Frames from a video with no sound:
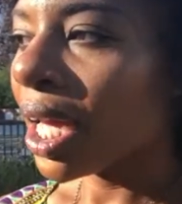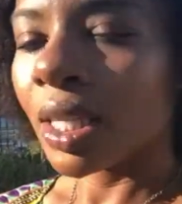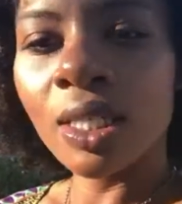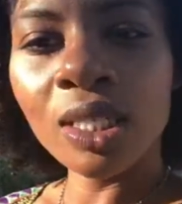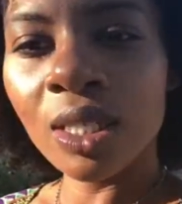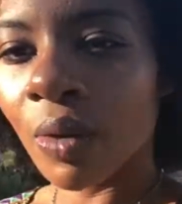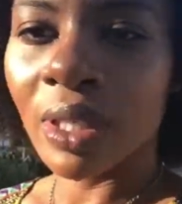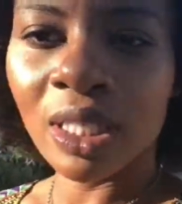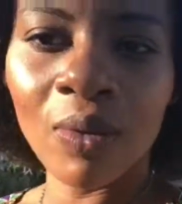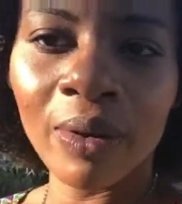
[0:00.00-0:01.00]
There's no
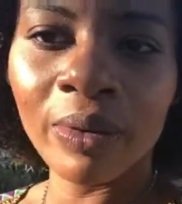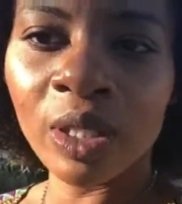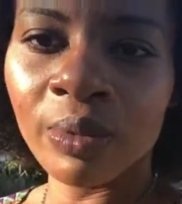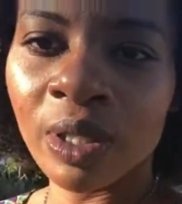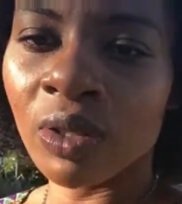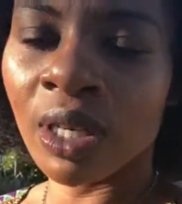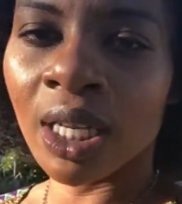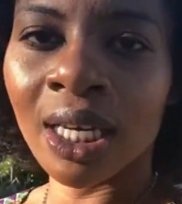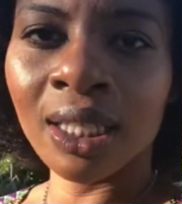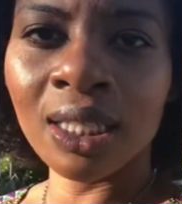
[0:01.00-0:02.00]
reason why we should be treated
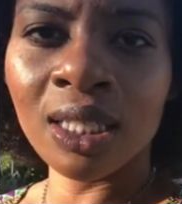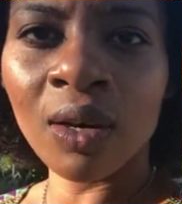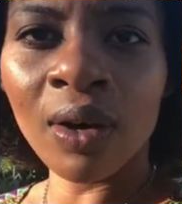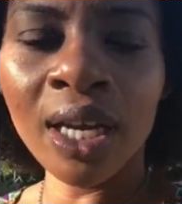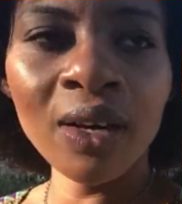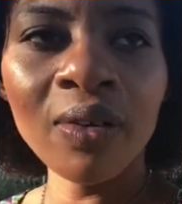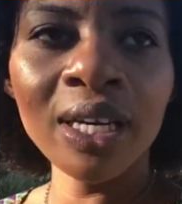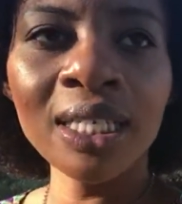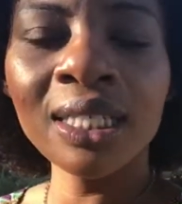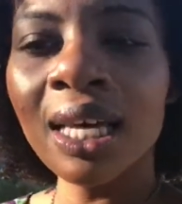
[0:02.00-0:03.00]
like this. So
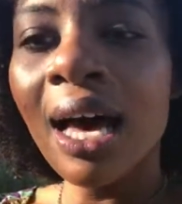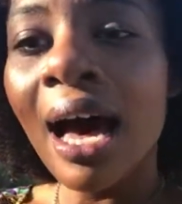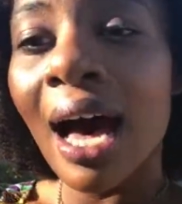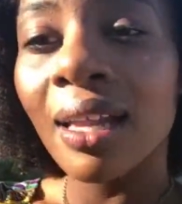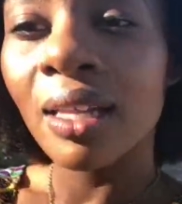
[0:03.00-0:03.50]
anyways, I